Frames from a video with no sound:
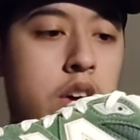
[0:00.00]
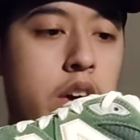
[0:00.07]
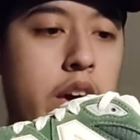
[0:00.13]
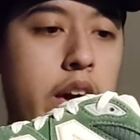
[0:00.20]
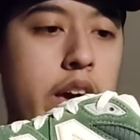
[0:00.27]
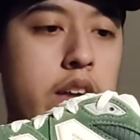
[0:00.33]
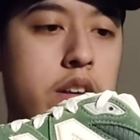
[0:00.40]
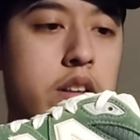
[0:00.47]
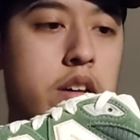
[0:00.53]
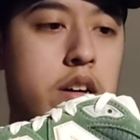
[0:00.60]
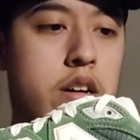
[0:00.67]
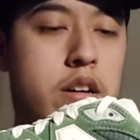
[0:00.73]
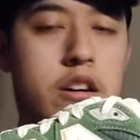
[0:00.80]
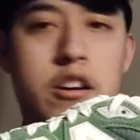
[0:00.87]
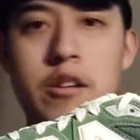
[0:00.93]
And
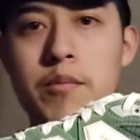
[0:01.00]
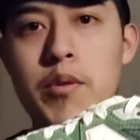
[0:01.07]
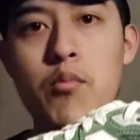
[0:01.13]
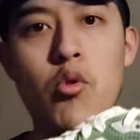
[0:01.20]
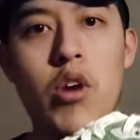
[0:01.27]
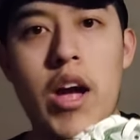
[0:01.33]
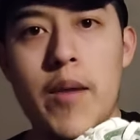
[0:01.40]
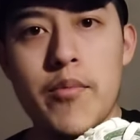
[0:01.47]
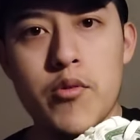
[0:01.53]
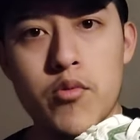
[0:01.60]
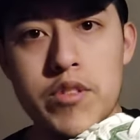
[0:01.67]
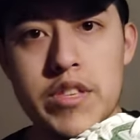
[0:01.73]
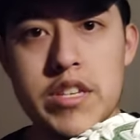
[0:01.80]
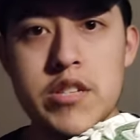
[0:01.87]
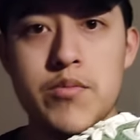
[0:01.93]
uh, couldn't be more happy
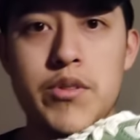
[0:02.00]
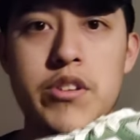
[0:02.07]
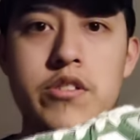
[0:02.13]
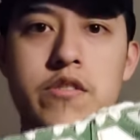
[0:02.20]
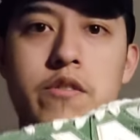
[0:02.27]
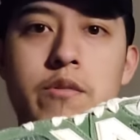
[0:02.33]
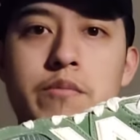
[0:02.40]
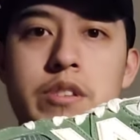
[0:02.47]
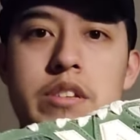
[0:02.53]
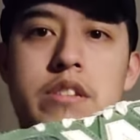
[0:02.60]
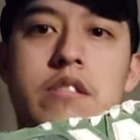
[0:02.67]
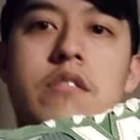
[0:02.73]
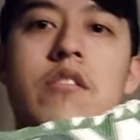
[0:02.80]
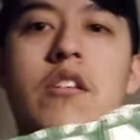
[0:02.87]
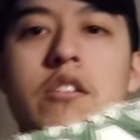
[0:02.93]
with the experience from
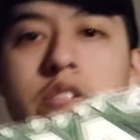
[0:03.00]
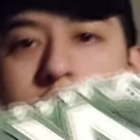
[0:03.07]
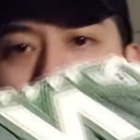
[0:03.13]
DTLR.